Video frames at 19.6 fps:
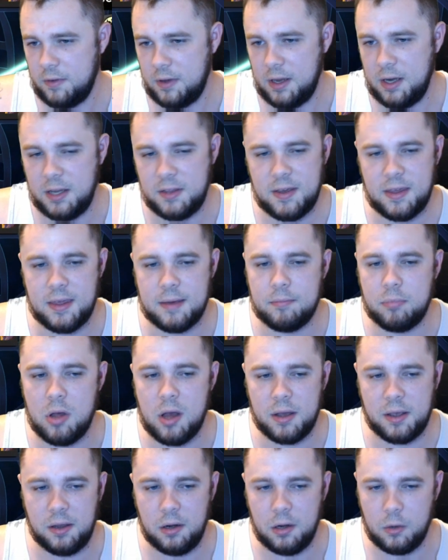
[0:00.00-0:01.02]
Anything they
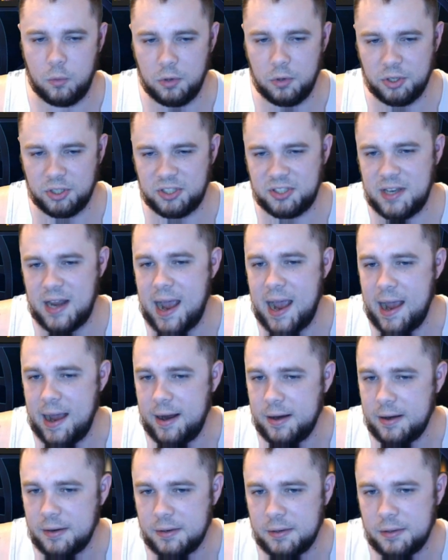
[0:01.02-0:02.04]
block here, we'll just
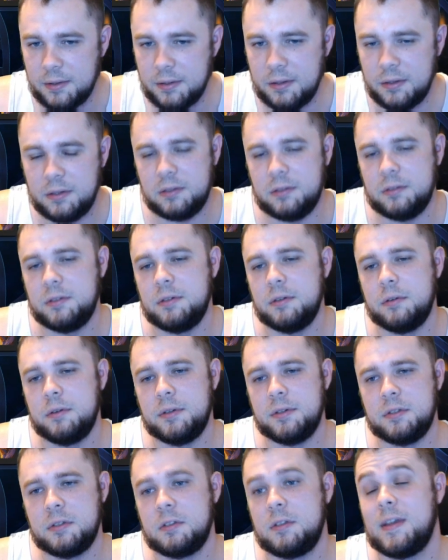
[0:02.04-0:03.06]
die.
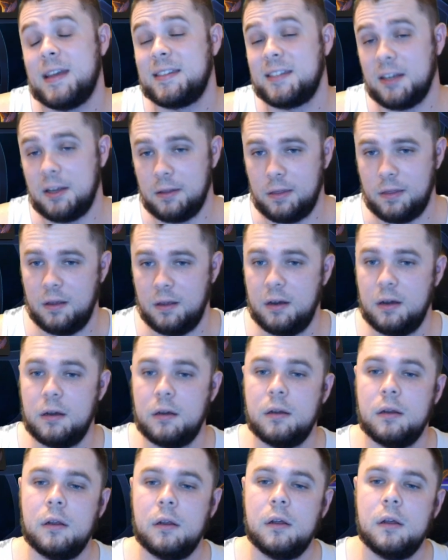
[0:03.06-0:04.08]
So that's a good thing.
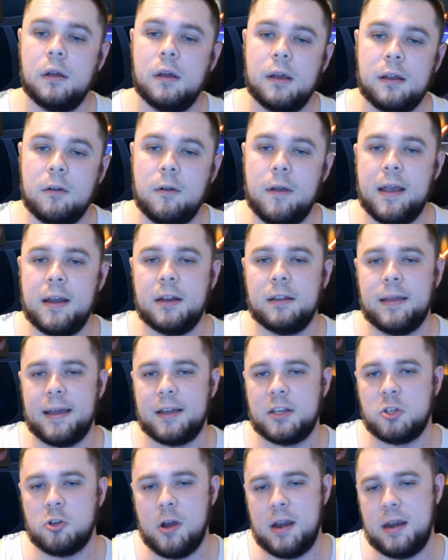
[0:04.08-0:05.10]
And granted,
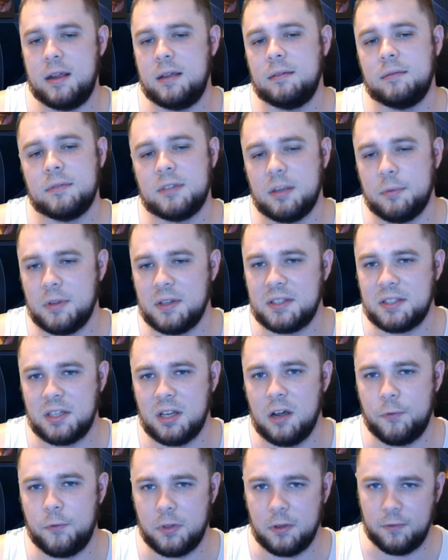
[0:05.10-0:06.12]
like, trading some of this
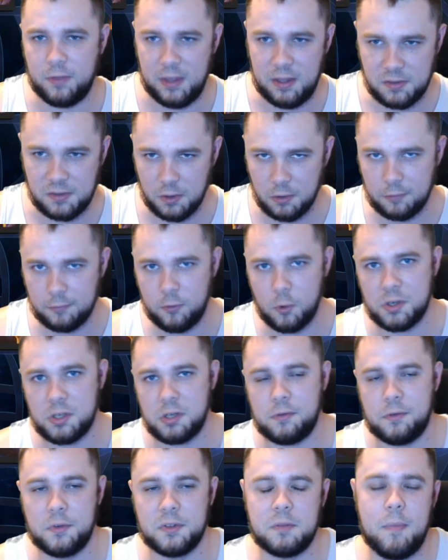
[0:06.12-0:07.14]
stuff with the Thieves Guild
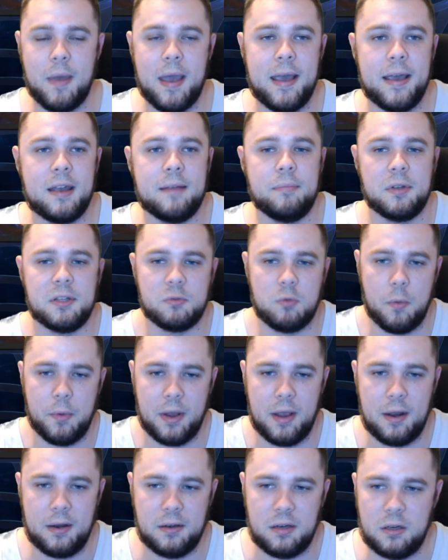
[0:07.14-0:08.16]
Enforcer feels bad, but it's what we
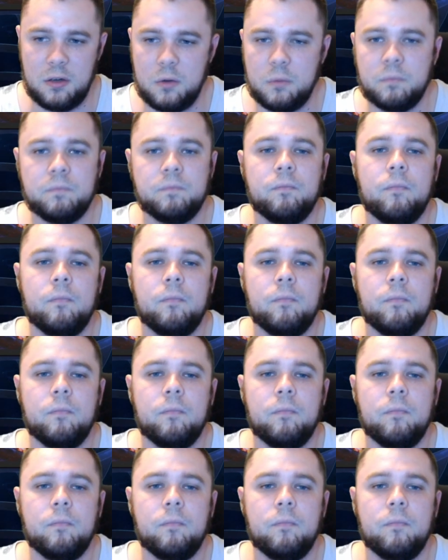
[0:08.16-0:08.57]
gotta do.